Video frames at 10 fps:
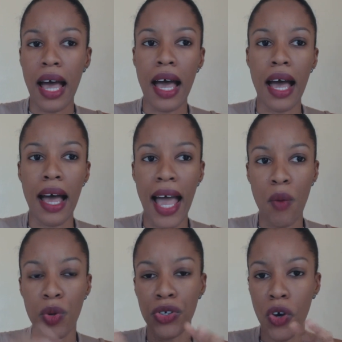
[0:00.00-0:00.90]
I
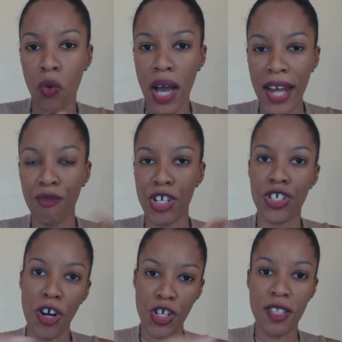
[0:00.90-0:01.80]
would go and
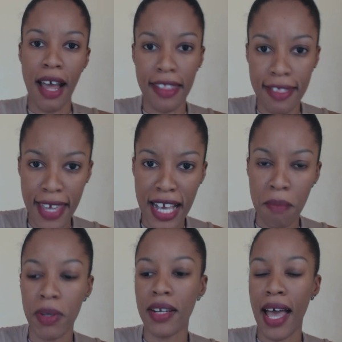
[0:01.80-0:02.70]
research that
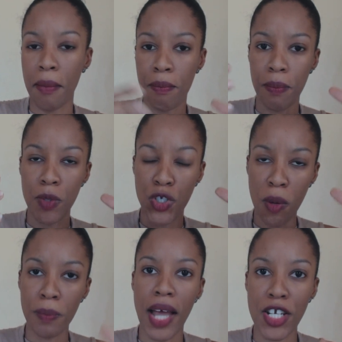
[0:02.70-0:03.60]
thing, but I
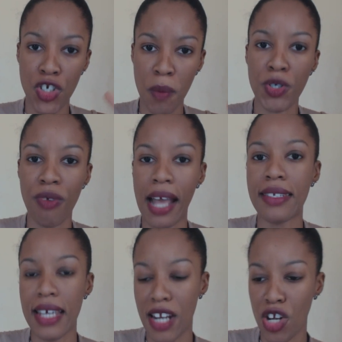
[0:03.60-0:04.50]
jumped
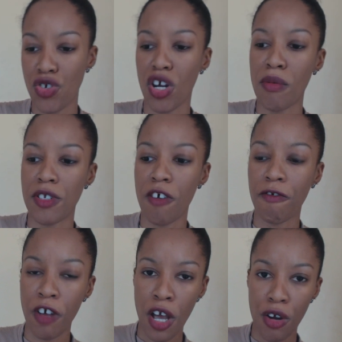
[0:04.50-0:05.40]
right in terms
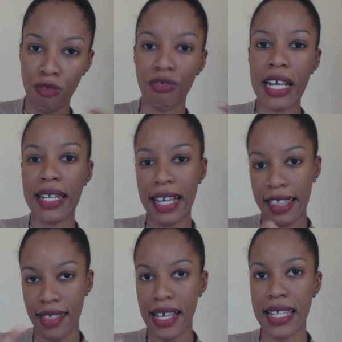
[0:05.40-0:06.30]
of reading
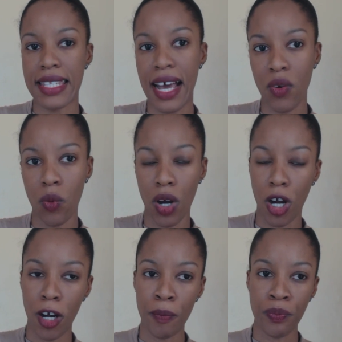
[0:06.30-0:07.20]
things that
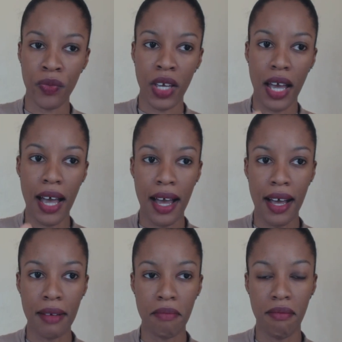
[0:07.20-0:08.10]
were
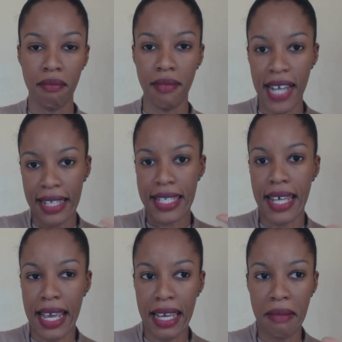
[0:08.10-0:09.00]
let's
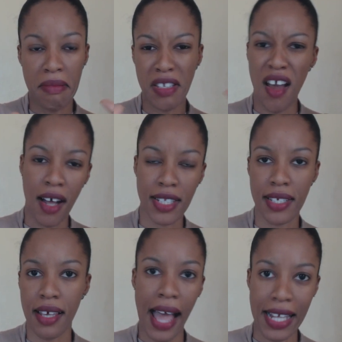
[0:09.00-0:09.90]
say,
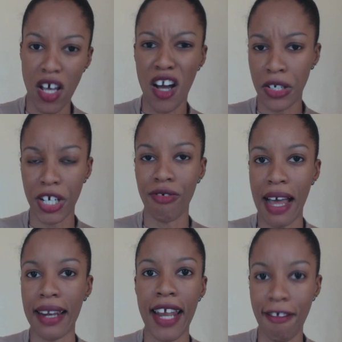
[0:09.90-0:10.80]
not at
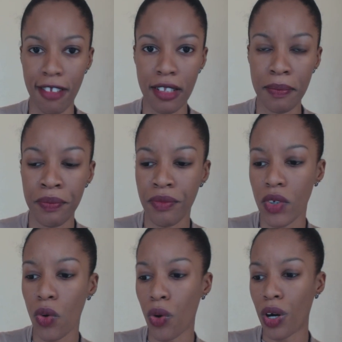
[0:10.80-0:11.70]
undergrad level,
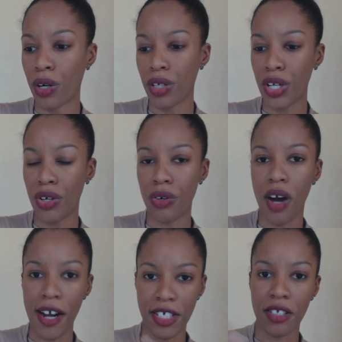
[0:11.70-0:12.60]
or, you know,
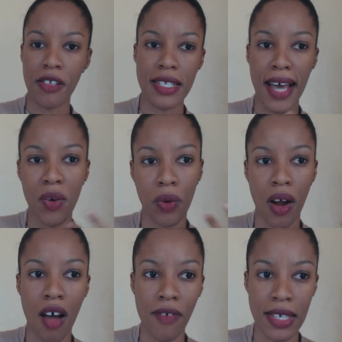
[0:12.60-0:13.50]
articles that
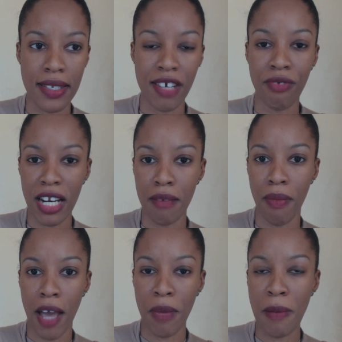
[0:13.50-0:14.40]
were obviously written
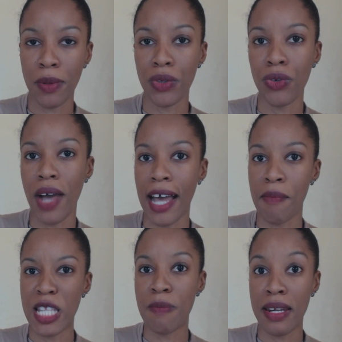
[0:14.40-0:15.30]
by people who had
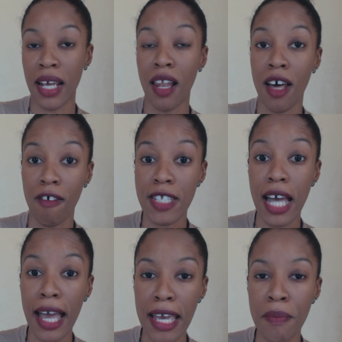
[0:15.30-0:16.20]
been spending a lot of
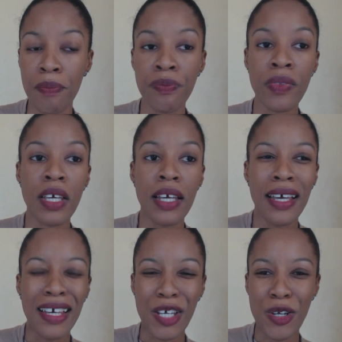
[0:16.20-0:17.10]
time,
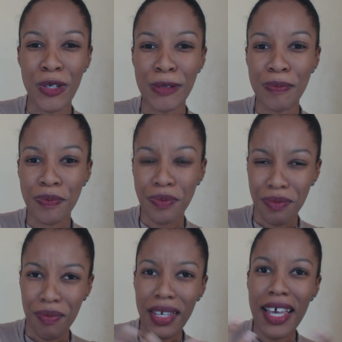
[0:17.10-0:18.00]
you know,
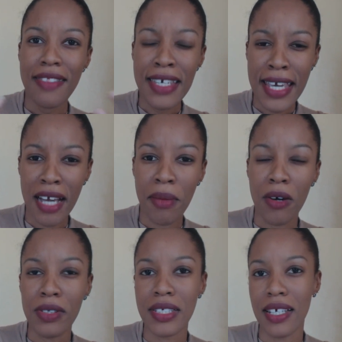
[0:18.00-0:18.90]
thinking
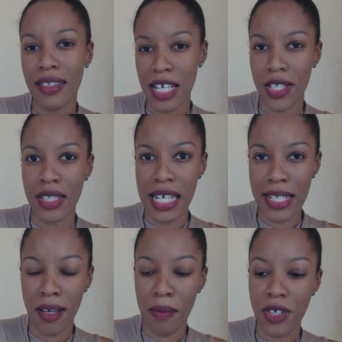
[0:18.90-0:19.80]
about
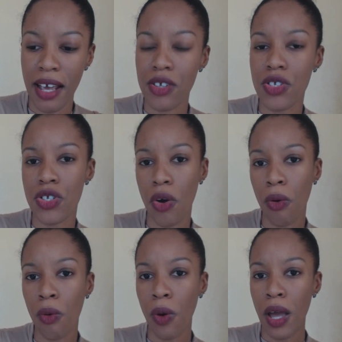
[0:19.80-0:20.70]
these subjects.
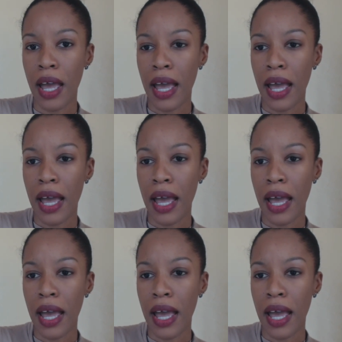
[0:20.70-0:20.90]
So